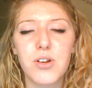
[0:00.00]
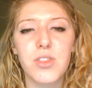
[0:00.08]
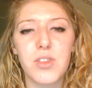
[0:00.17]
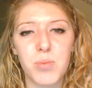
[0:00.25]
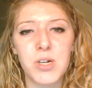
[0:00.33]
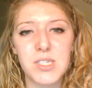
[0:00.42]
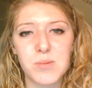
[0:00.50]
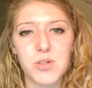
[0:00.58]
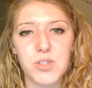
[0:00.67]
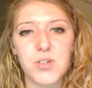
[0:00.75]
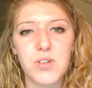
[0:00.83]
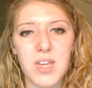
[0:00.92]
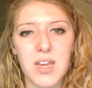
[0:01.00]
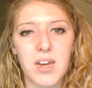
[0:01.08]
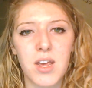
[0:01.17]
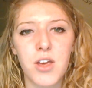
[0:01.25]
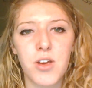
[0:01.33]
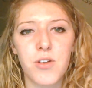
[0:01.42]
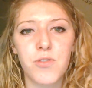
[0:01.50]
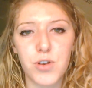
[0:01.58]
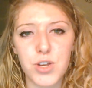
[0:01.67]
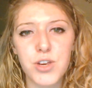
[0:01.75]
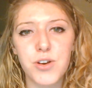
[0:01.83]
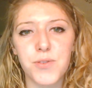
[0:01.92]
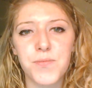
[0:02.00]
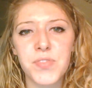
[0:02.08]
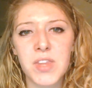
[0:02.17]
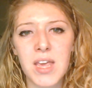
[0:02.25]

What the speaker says: the principles you need for you.